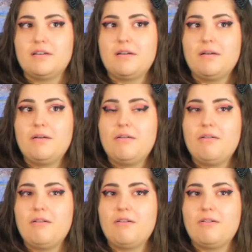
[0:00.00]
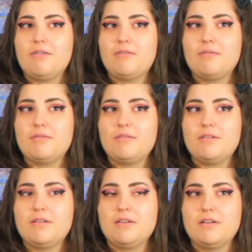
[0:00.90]

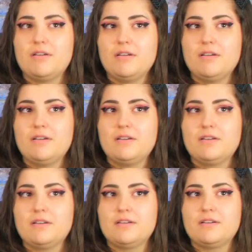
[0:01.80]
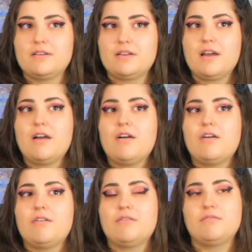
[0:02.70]
This person isn't speaking.